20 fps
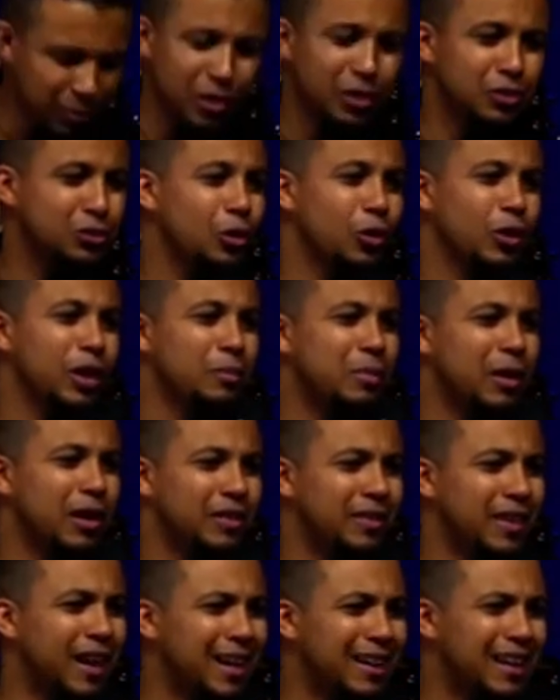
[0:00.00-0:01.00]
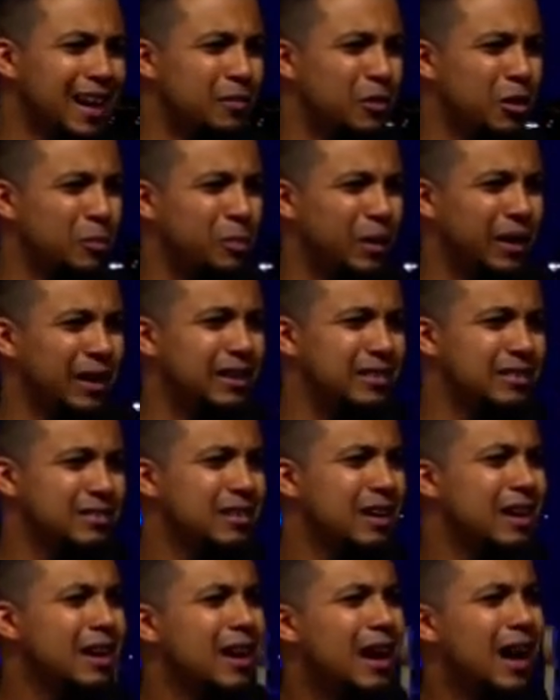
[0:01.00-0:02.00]
not talking about that kind of
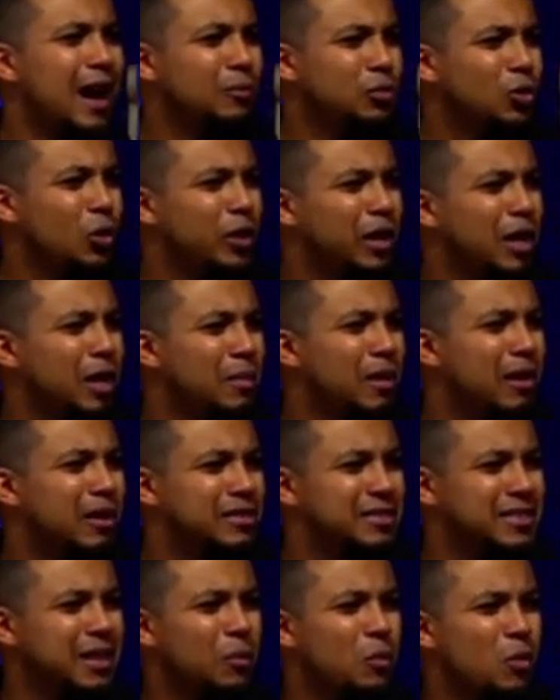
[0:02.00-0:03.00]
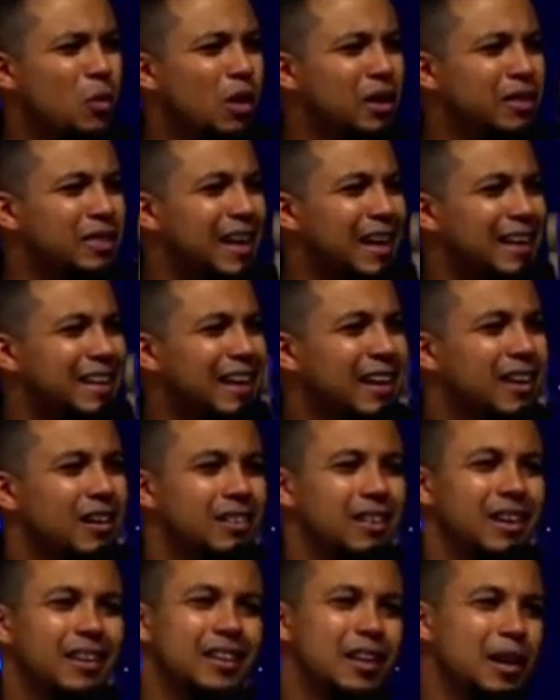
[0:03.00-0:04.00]
praise. I'm talking about someone that
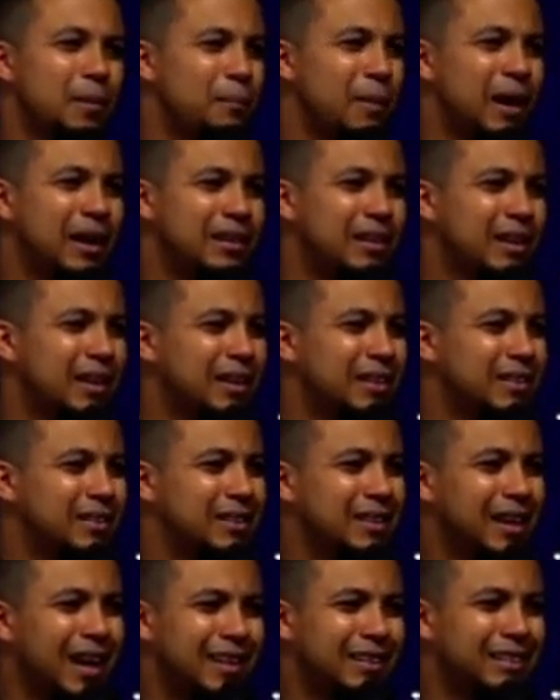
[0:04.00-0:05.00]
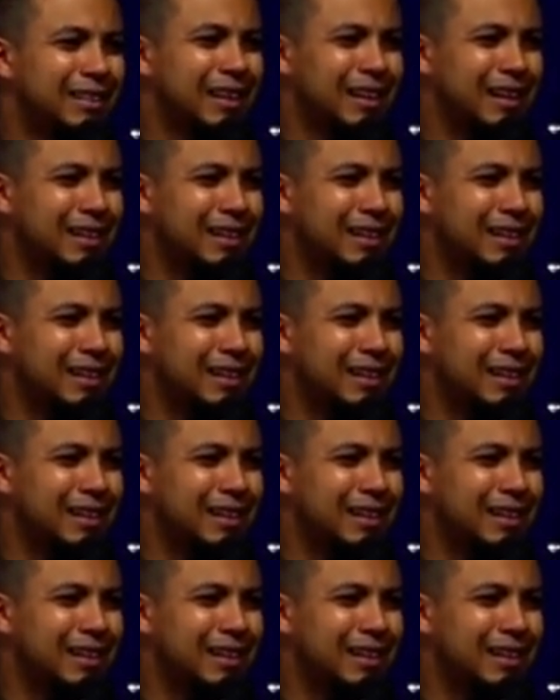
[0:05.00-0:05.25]
yen man die aan die